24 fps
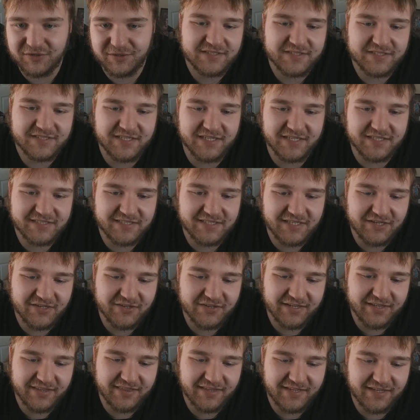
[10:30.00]
6 here,
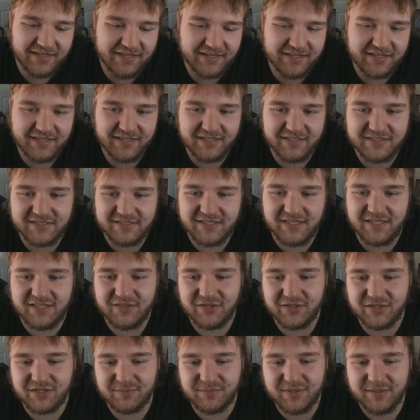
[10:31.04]
I think, because then
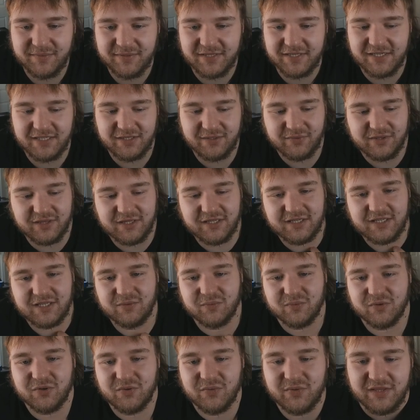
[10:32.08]
they're going to probably kill it with Lucky
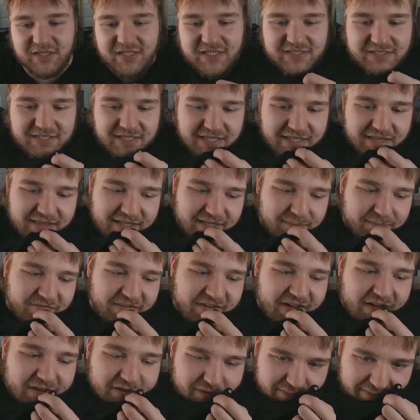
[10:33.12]
Roo, at least get the
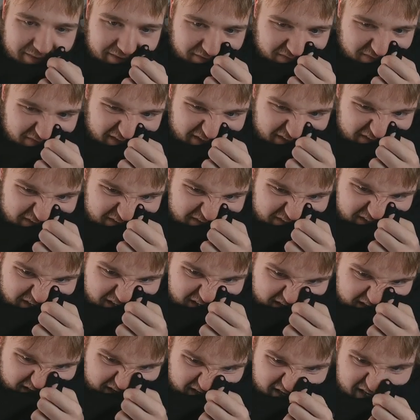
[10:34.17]
value out of this.
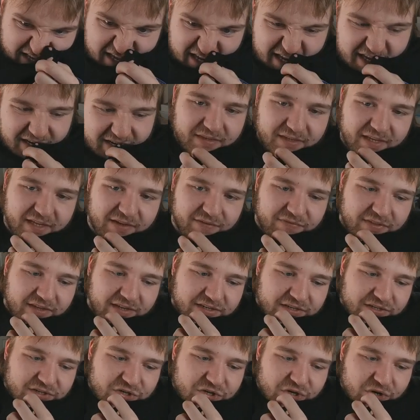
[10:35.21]
And if they
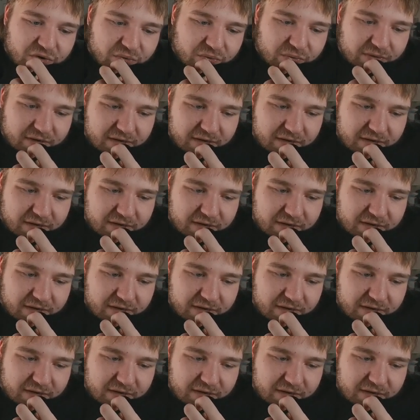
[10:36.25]
don't,